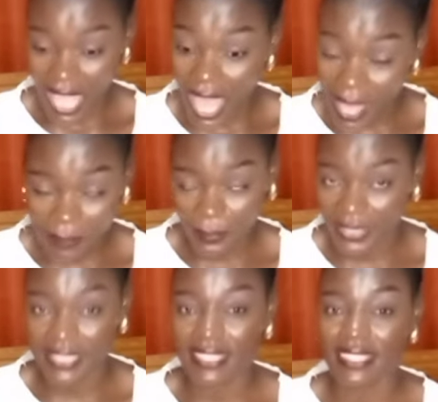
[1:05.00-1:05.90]

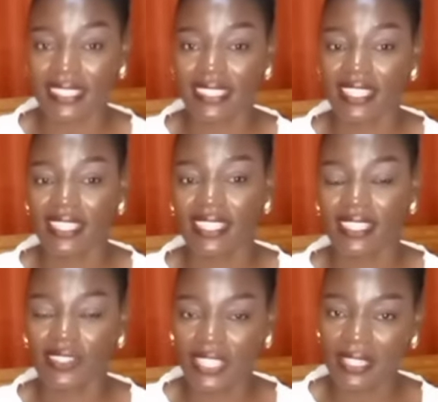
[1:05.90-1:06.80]
happens.
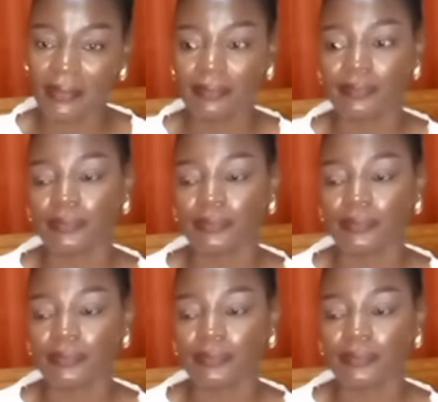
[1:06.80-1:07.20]
Okay,